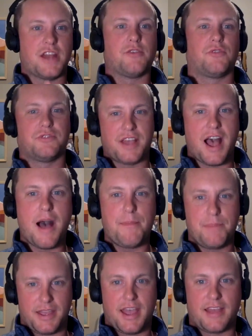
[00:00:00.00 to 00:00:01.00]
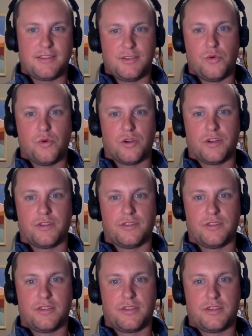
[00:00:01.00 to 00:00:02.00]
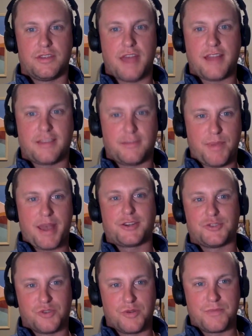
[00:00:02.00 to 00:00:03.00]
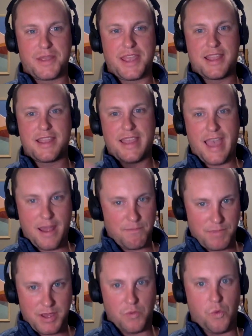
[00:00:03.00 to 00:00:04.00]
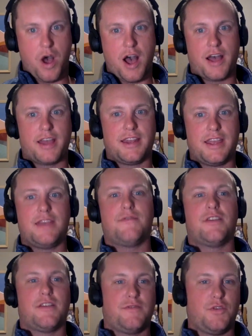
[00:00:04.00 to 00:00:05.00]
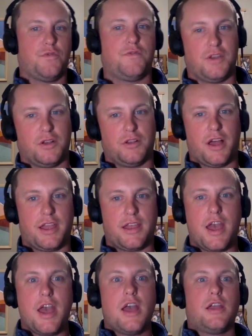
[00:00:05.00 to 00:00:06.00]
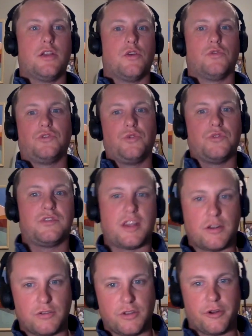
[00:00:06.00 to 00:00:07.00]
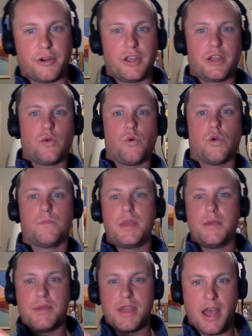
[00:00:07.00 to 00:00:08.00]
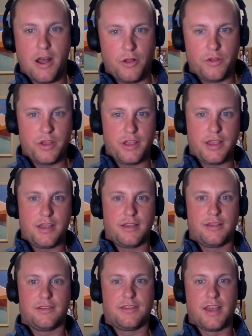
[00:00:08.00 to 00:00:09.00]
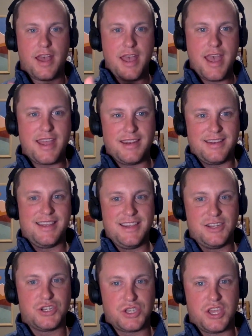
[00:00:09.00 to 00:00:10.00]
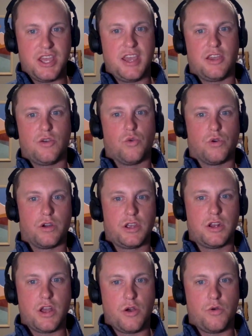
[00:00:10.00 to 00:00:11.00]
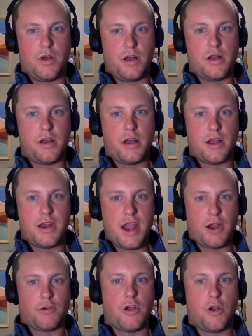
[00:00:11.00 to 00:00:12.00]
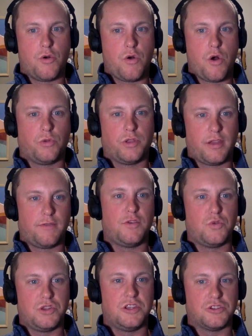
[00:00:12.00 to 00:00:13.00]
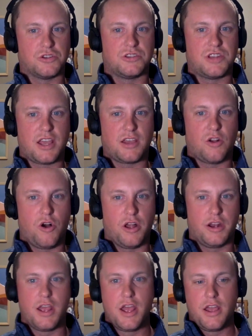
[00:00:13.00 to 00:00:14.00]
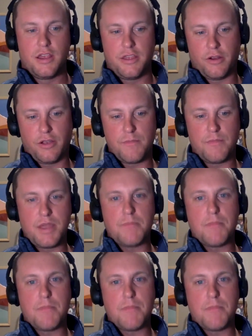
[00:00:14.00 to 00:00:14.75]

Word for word: general topic as yours. That spectrum can be wide, even if you feel like, you know, student centered learning or PBL is a niche thing or, you know, a, a, narrow, only a few teachers take it on, there can